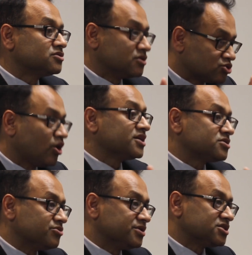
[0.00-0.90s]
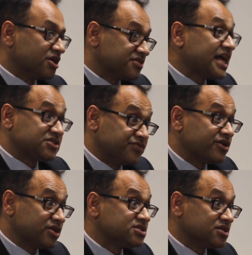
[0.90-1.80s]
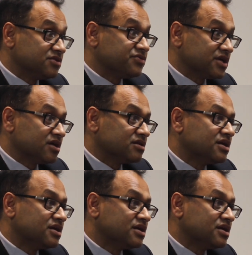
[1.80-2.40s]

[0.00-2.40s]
Twice the risk. So that's very significant.